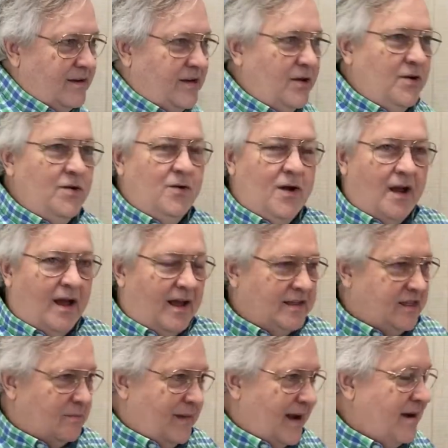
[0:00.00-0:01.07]
to a
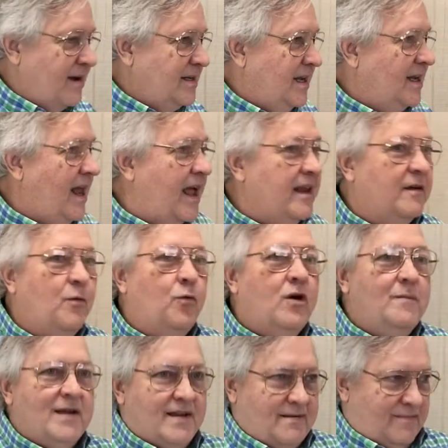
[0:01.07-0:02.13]
Samaritan and a
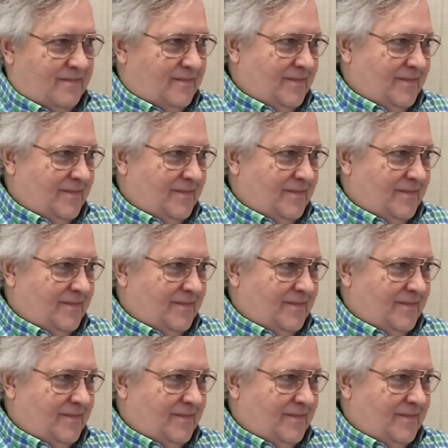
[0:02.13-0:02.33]
woman.